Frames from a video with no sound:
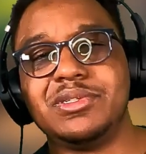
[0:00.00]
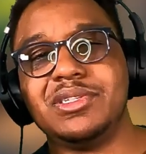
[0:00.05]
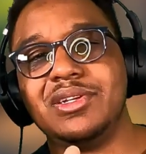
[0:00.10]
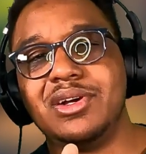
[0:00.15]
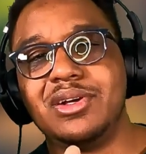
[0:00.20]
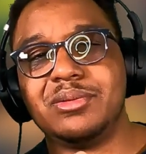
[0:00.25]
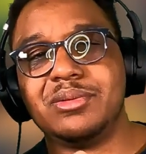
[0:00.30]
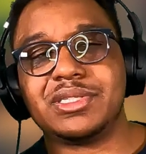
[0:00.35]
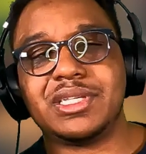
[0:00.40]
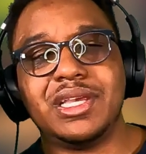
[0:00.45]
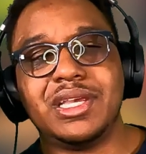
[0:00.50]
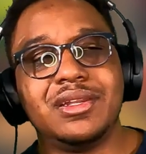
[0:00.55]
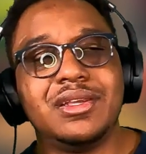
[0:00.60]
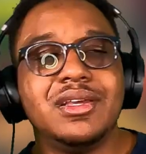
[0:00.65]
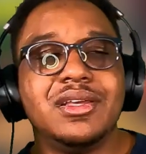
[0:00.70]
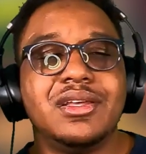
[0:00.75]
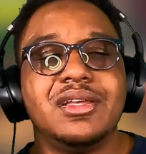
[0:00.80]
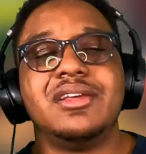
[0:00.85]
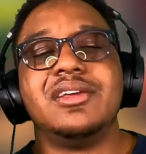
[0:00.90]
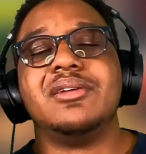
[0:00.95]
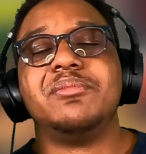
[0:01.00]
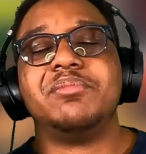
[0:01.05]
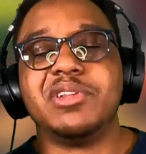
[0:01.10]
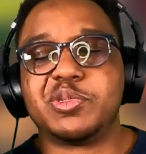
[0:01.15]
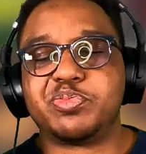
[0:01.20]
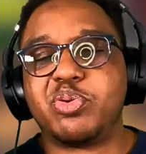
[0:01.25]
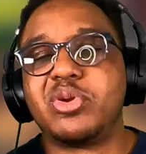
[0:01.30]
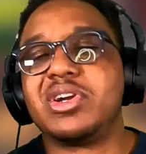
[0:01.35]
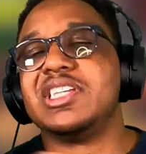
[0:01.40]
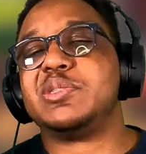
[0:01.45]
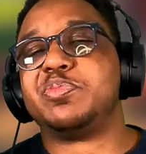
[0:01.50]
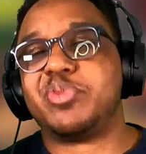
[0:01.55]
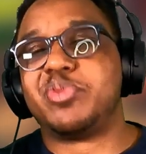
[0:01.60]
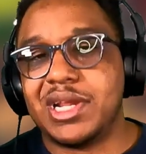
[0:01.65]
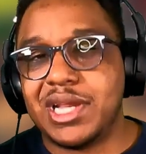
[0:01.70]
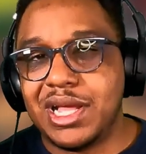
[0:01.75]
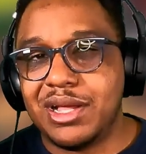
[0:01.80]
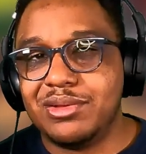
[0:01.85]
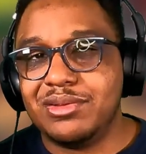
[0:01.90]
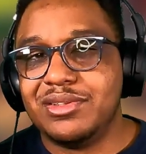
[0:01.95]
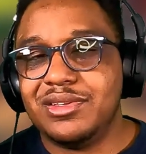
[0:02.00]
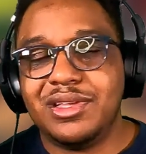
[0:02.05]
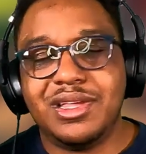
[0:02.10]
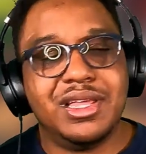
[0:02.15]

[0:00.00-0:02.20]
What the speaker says: you know what I'm saying? But it's pretty spread out.